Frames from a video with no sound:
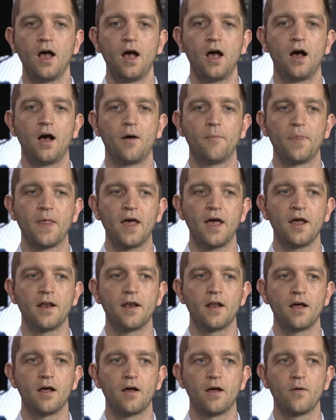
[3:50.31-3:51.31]
Um, and
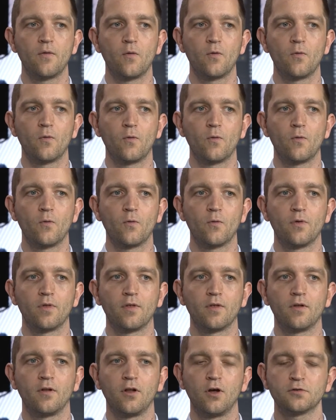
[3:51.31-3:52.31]
uh,
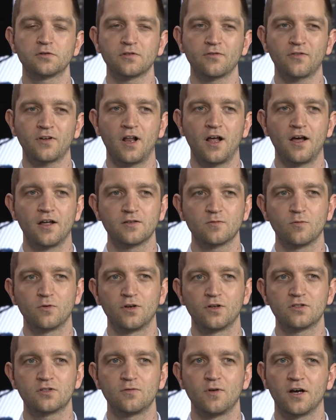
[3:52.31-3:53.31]
lots of clients
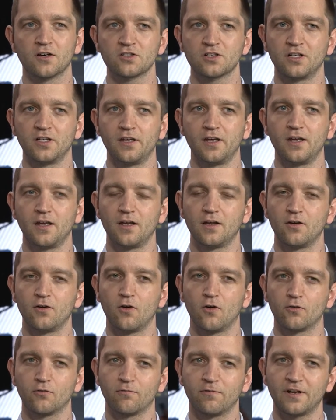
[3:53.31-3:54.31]
wanted to actually
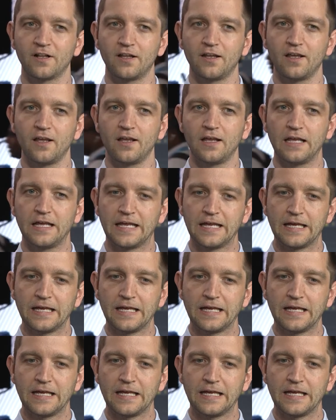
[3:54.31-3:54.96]
not really